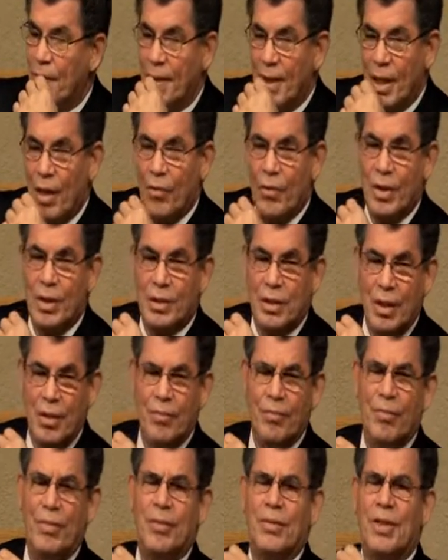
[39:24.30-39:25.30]
Now we say,
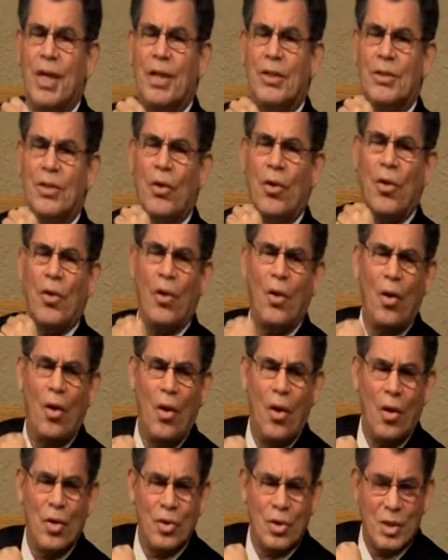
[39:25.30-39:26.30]
that's a
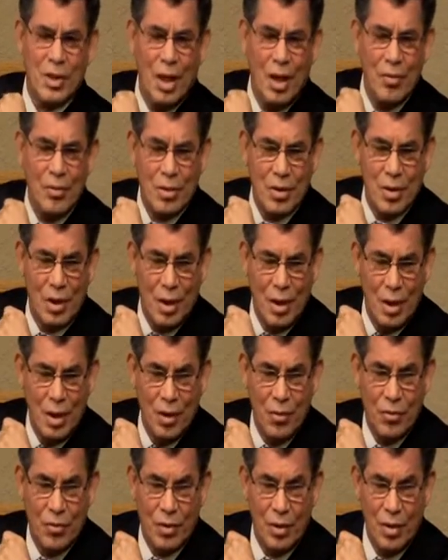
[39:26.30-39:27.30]
long time to
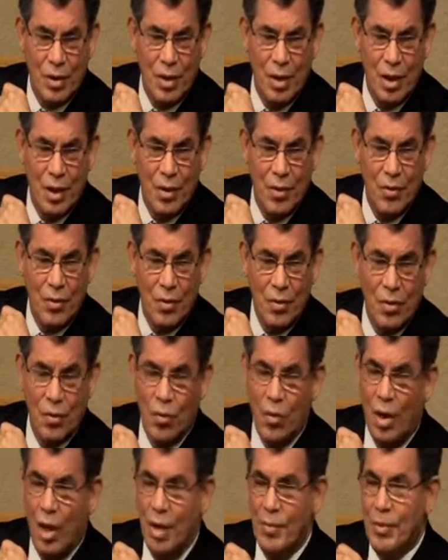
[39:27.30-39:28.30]
live today.
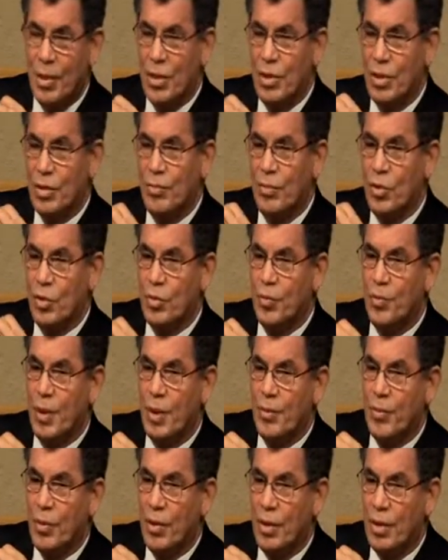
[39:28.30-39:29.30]
Why? Because most
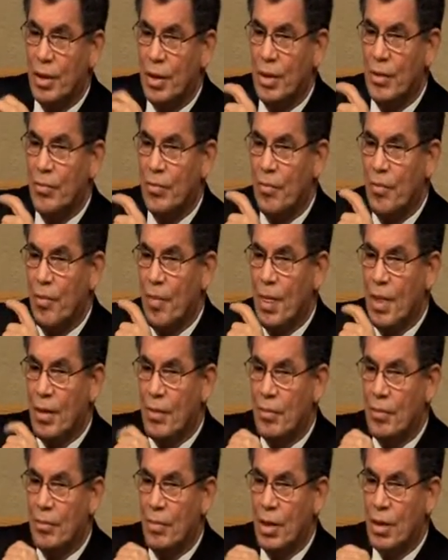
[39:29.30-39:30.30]
people live
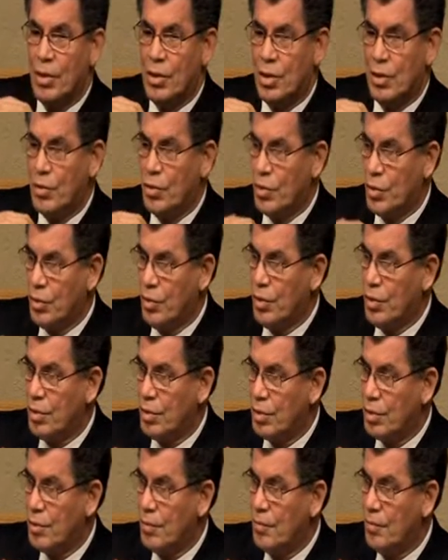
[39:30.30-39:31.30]
much
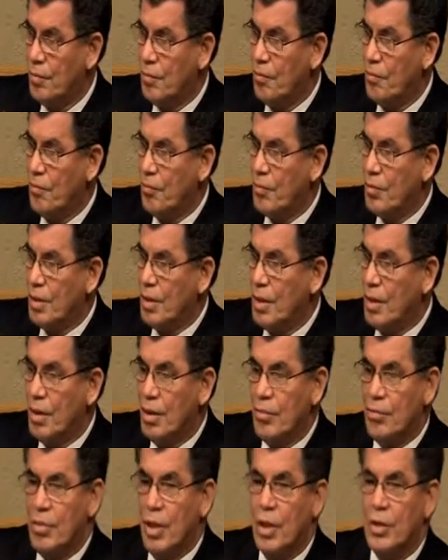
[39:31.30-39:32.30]
shorter.
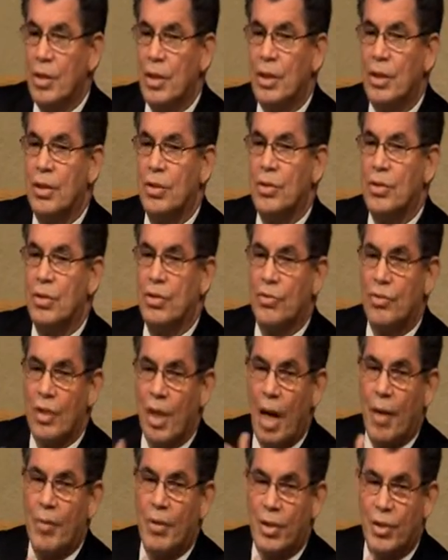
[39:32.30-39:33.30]
But it is
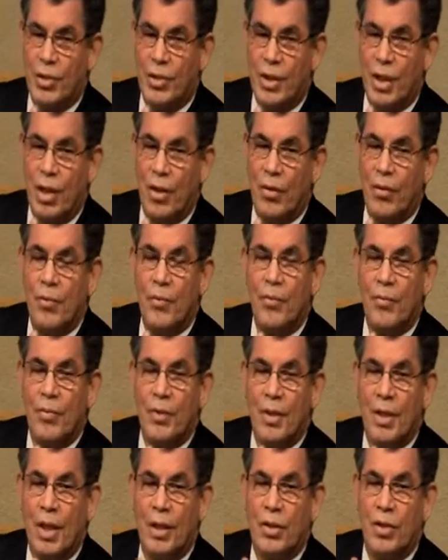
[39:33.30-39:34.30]
established now
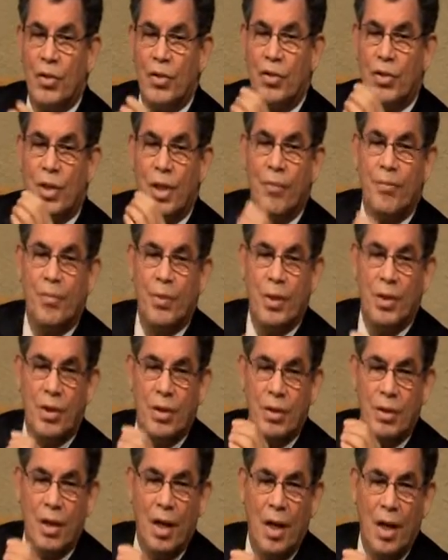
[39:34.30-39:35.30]
that the simpler
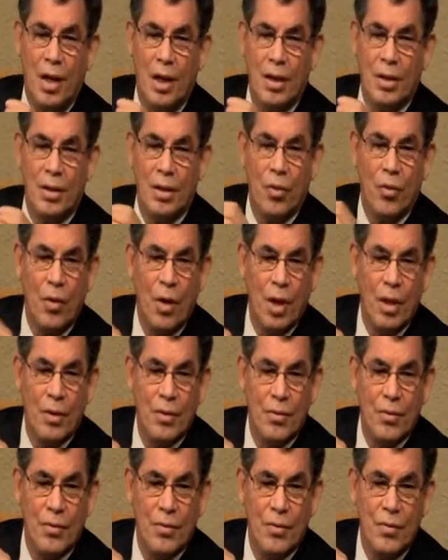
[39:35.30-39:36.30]
your diet, the
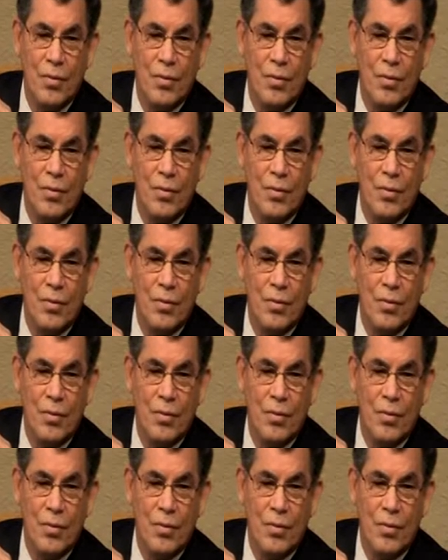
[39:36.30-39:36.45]
what?